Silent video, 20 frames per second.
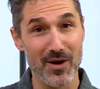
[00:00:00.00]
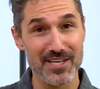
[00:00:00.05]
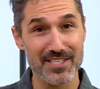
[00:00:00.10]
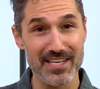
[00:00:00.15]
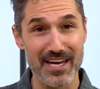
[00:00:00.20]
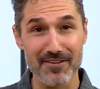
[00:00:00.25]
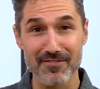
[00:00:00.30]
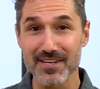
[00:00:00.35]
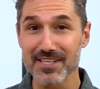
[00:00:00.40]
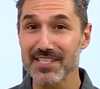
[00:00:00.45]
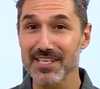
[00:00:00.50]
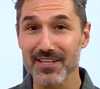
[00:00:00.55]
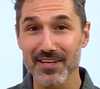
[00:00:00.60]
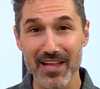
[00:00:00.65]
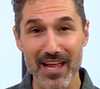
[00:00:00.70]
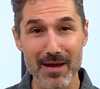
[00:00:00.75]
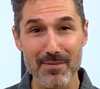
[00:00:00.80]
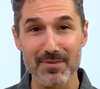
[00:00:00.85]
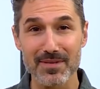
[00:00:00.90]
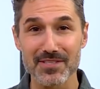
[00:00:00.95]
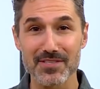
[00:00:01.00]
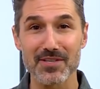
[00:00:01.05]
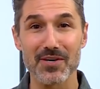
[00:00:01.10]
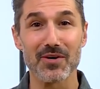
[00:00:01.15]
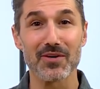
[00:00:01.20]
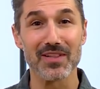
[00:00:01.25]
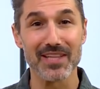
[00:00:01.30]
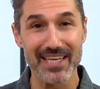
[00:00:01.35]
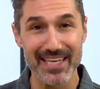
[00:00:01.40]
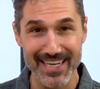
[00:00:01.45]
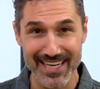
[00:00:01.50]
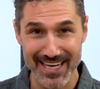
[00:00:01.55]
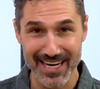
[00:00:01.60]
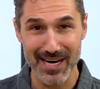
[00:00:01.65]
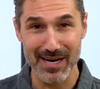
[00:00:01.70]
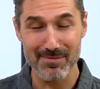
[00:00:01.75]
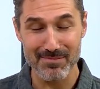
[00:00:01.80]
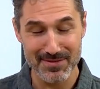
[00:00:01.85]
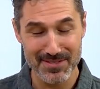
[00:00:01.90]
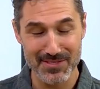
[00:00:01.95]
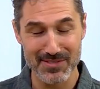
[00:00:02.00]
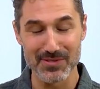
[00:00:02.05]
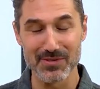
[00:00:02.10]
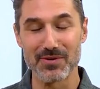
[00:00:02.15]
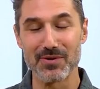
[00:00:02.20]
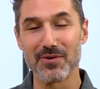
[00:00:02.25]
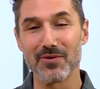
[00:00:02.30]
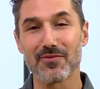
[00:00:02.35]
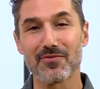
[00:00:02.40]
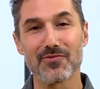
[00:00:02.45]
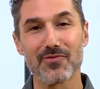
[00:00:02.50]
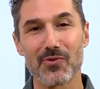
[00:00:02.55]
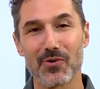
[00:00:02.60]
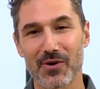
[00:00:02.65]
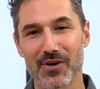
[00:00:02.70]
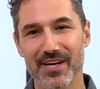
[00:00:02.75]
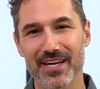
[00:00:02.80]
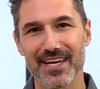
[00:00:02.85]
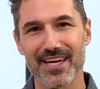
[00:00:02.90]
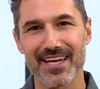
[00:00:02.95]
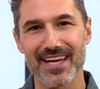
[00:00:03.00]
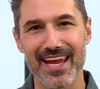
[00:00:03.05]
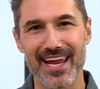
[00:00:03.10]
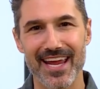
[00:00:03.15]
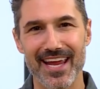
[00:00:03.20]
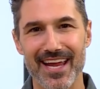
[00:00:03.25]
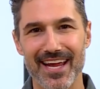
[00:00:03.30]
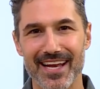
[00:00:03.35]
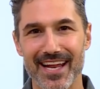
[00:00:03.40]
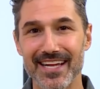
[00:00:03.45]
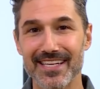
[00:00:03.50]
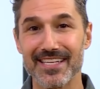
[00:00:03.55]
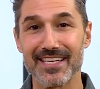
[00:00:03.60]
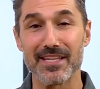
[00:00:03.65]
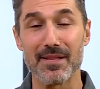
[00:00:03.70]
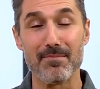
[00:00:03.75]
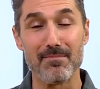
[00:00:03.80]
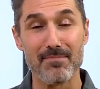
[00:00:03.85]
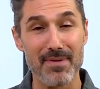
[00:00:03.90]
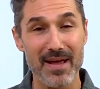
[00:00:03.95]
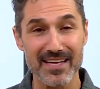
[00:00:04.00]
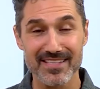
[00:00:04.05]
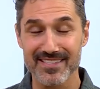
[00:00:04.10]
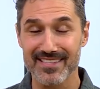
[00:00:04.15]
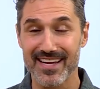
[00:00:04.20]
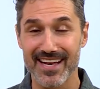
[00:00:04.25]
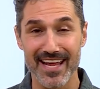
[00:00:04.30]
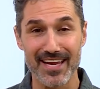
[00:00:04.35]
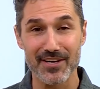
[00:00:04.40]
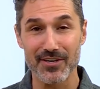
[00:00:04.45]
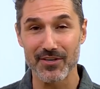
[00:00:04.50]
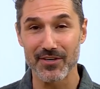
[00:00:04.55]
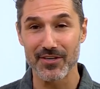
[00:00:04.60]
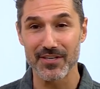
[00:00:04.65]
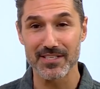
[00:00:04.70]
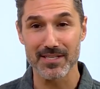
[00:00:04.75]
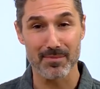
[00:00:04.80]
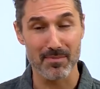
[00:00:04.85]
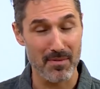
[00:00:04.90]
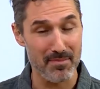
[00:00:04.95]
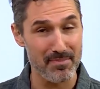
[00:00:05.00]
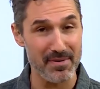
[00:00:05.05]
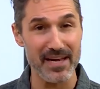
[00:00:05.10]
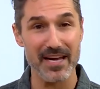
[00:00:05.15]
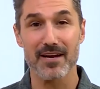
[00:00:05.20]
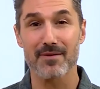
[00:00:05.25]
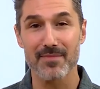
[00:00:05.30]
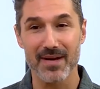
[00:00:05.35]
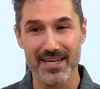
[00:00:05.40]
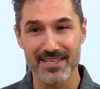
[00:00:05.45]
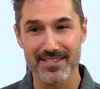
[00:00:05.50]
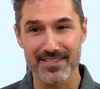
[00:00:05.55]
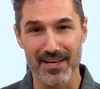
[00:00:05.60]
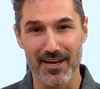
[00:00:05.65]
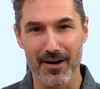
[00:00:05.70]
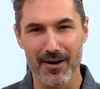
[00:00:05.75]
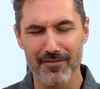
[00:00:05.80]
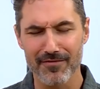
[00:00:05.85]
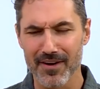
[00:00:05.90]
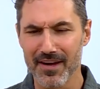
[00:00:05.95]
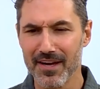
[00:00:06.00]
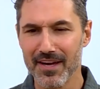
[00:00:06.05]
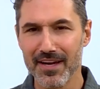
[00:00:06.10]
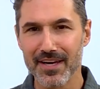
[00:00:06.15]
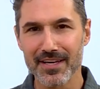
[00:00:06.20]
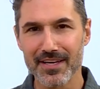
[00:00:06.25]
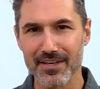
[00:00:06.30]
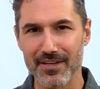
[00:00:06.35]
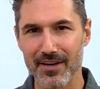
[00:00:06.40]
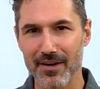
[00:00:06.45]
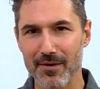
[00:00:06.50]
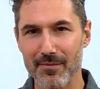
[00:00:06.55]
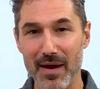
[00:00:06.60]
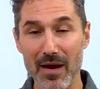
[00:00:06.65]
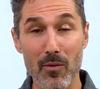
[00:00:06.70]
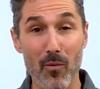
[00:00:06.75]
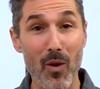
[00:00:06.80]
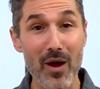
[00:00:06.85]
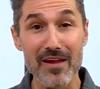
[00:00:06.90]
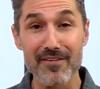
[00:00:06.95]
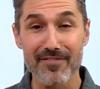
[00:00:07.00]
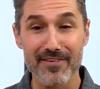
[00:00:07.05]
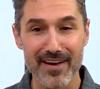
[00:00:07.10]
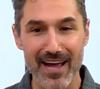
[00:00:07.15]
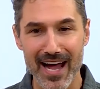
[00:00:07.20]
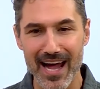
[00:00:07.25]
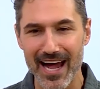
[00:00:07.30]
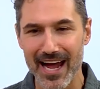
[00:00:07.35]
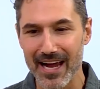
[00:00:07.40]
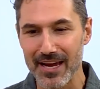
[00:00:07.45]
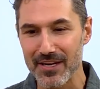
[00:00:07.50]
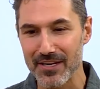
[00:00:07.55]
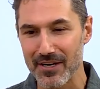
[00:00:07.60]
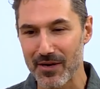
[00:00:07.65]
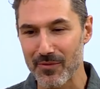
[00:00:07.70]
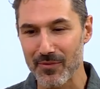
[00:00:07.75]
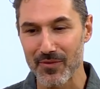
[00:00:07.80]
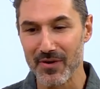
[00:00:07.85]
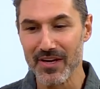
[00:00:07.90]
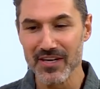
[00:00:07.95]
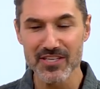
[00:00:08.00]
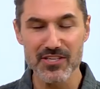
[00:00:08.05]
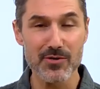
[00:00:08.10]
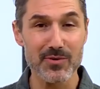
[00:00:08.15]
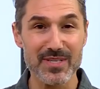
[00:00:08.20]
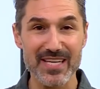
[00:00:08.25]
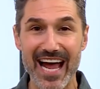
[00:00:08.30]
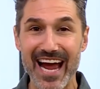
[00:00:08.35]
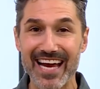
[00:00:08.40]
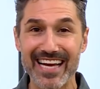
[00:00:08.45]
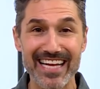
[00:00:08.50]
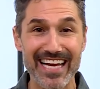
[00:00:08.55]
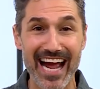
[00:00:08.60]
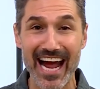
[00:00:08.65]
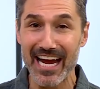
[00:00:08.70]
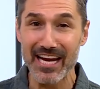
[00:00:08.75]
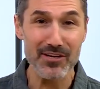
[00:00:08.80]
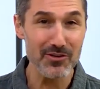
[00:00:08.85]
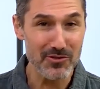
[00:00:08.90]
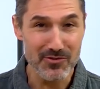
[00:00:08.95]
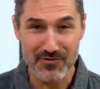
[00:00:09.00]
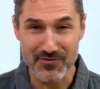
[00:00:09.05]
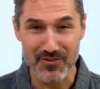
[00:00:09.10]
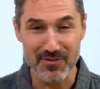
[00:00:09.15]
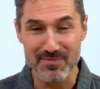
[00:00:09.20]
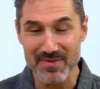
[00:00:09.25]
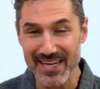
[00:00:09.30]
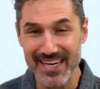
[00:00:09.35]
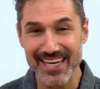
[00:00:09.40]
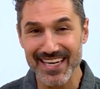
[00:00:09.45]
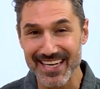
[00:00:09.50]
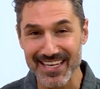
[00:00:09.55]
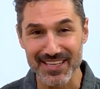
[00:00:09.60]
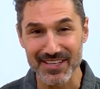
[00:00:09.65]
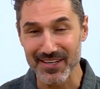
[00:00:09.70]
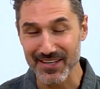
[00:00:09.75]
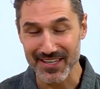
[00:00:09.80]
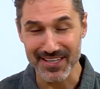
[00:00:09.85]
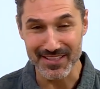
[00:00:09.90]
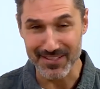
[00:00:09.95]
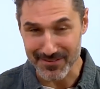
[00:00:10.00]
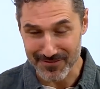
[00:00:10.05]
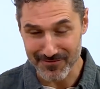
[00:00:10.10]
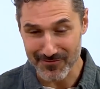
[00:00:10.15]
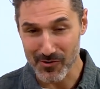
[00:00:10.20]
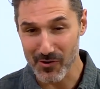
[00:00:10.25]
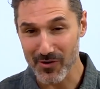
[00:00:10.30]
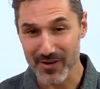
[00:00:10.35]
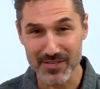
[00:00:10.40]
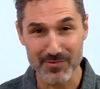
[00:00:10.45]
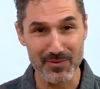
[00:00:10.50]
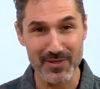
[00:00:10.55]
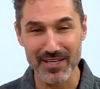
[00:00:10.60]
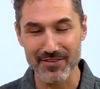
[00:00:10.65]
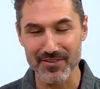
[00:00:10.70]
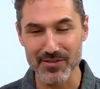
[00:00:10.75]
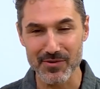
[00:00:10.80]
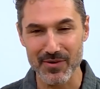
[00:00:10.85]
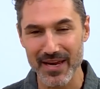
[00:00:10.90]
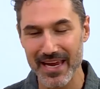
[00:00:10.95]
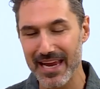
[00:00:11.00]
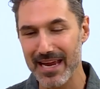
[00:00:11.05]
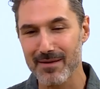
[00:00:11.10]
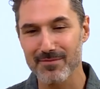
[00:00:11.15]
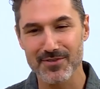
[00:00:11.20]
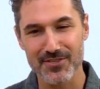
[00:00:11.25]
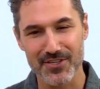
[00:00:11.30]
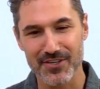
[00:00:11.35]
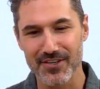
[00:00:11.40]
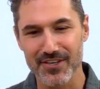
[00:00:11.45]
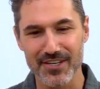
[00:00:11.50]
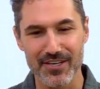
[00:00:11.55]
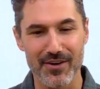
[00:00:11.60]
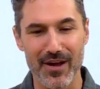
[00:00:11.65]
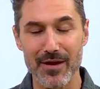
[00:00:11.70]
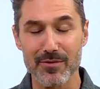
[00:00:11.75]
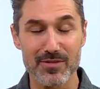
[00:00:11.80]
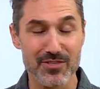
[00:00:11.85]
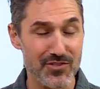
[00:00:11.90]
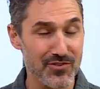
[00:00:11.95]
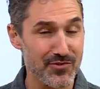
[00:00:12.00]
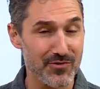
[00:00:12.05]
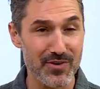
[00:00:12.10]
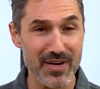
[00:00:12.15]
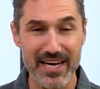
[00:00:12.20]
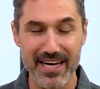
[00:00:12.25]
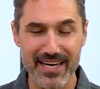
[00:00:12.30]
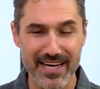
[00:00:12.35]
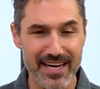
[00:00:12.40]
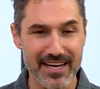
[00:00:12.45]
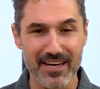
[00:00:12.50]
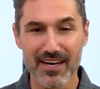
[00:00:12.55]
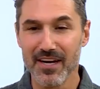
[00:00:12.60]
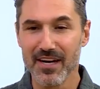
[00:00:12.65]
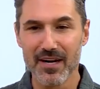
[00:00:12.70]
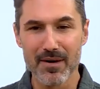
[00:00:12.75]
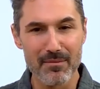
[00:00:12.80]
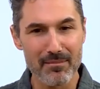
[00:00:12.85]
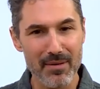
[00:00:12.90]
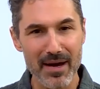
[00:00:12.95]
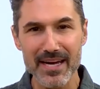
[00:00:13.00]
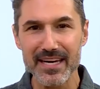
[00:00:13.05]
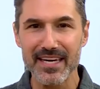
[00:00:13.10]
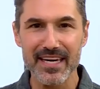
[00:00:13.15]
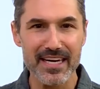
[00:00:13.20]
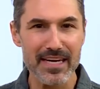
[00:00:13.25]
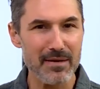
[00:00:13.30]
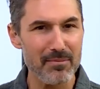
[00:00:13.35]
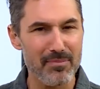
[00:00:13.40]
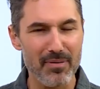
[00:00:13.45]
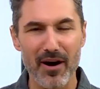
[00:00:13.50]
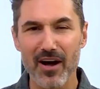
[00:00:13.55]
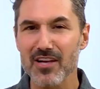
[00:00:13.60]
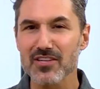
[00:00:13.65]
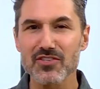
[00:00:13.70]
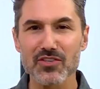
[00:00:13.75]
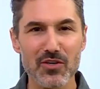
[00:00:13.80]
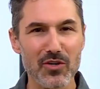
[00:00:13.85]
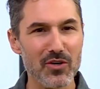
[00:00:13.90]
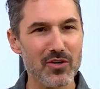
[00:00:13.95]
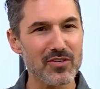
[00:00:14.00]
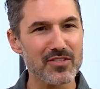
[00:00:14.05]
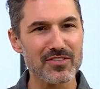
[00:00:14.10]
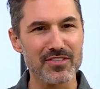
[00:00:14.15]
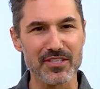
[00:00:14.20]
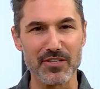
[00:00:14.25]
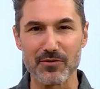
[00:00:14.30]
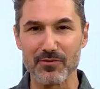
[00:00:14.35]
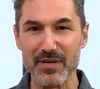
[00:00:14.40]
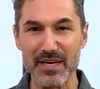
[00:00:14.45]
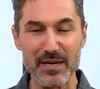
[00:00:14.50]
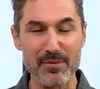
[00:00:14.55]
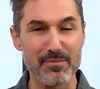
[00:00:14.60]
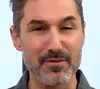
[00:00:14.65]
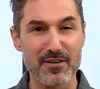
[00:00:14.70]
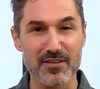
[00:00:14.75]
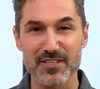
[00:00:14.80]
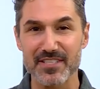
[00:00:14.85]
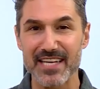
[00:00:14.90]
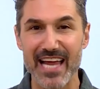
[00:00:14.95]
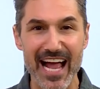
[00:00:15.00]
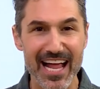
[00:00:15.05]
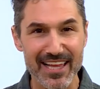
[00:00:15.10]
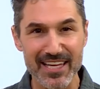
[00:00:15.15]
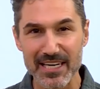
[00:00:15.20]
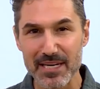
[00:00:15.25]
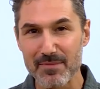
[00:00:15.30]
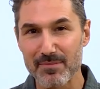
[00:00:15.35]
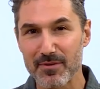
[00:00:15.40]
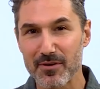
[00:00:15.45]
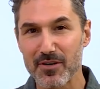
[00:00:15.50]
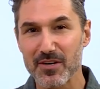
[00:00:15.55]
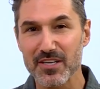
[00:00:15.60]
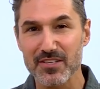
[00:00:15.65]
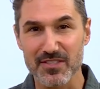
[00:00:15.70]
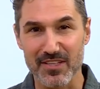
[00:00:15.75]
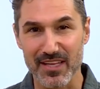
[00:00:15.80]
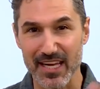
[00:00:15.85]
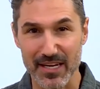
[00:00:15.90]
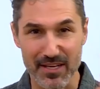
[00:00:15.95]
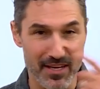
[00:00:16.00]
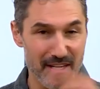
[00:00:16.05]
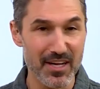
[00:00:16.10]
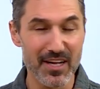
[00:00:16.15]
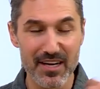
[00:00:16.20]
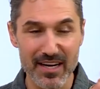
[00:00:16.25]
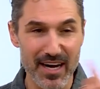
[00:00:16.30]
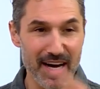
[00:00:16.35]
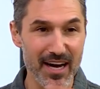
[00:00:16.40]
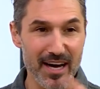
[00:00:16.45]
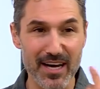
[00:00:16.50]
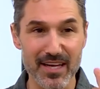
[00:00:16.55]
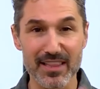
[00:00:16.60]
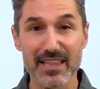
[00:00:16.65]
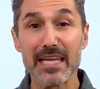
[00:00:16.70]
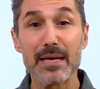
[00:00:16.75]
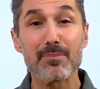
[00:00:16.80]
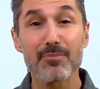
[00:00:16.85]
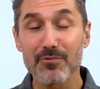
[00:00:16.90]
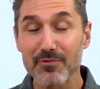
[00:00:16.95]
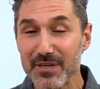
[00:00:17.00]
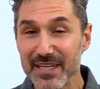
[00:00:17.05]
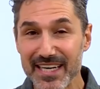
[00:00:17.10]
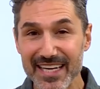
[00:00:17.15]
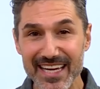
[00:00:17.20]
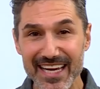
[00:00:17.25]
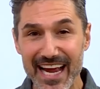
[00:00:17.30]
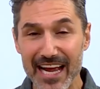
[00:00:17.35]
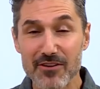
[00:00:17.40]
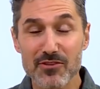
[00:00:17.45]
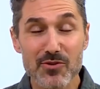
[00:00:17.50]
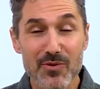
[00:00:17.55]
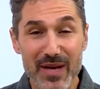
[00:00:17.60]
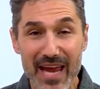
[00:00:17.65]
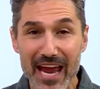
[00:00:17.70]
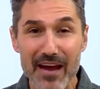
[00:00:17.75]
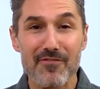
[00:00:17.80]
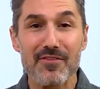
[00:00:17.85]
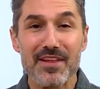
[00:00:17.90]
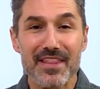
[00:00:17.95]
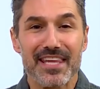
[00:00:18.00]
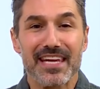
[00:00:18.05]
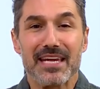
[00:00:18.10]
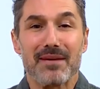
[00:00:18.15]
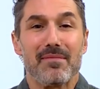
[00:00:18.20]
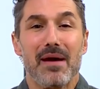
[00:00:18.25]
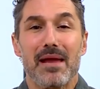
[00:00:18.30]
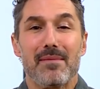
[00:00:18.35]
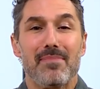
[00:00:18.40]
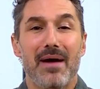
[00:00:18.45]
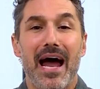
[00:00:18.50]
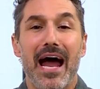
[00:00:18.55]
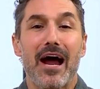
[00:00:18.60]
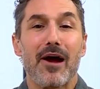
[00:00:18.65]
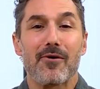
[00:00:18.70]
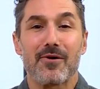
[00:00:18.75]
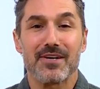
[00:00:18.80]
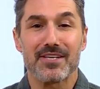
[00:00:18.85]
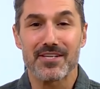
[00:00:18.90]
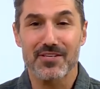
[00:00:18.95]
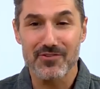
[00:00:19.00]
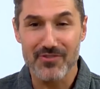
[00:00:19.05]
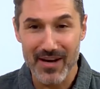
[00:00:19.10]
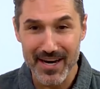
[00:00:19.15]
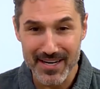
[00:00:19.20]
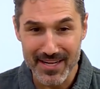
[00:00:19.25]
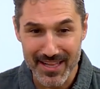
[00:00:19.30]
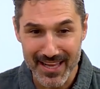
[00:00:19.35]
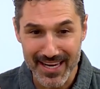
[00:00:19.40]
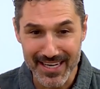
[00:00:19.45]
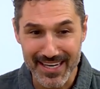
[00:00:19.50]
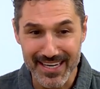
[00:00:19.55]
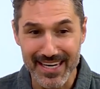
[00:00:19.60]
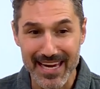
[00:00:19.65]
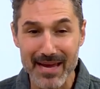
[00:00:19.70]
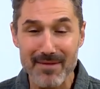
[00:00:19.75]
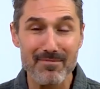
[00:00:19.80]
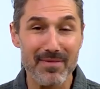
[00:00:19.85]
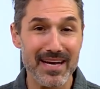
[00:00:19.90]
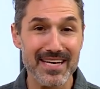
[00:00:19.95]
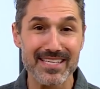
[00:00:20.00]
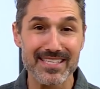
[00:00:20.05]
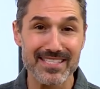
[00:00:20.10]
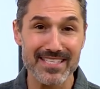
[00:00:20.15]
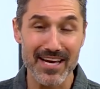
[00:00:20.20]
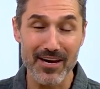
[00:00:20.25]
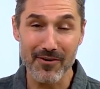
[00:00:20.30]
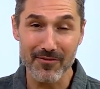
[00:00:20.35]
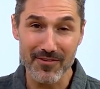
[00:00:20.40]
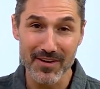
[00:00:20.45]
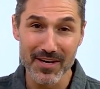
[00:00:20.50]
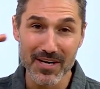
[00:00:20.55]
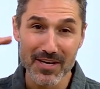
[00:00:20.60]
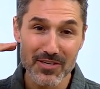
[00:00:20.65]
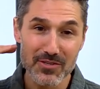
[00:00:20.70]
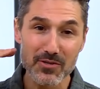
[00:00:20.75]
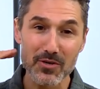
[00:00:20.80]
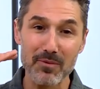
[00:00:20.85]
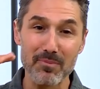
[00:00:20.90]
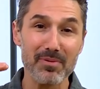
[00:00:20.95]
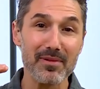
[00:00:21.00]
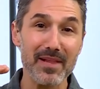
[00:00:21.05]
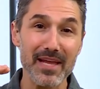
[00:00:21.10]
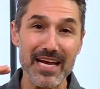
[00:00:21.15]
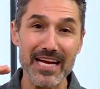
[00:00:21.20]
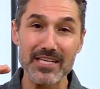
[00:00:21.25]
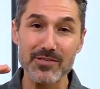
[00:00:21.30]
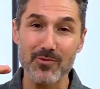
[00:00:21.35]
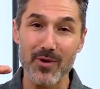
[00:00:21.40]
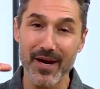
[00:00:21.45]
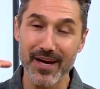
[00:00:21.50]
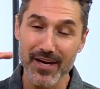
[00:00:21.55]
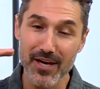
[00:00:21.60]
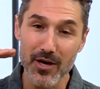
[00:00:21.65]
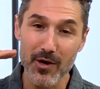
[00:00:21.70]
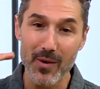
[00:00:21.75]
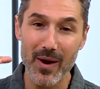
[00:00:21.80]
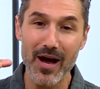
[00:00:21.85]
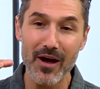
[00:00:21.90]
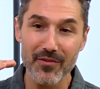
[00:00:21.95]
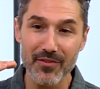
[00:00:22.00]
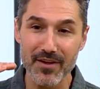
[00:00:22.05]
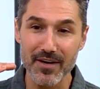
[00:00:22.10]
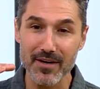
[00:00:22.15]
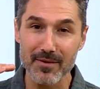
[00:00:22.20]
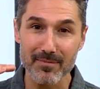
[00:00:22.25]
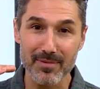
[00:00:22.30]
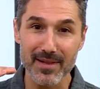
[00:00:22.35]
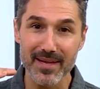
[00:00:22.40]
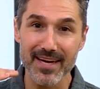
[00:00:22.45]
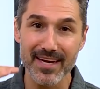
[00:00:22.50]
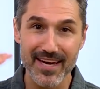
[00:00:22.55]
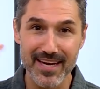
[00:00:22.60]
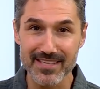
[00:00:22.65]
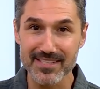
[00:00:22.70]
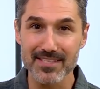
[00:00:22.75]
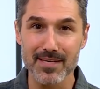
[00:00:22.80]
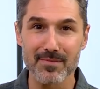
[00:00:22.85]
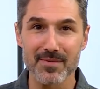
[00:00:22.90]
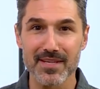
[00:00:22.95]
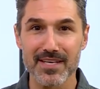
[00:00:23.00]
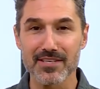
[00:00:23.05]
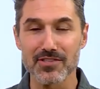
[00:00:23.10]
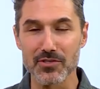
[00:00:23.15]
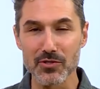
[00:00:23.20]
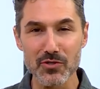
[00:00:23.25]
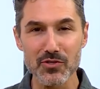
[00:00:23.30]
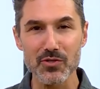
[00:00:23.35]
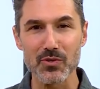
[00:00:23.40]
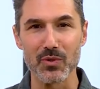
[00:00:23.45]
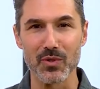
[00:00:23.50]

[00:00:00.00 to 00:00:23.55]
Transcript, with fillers: I watched every single episode leading up to 40, and I did the best that I could to prepare myself. You know, my wife and I, you know, she was hiding idols for me in the in the forest. We live in New Hampshire. You know, I was training, biking, puzzles. You know, reading personality books, like uh, lip reading. I was doing everything in my power to try to like get myself to a place where I could go out there and play against some of these new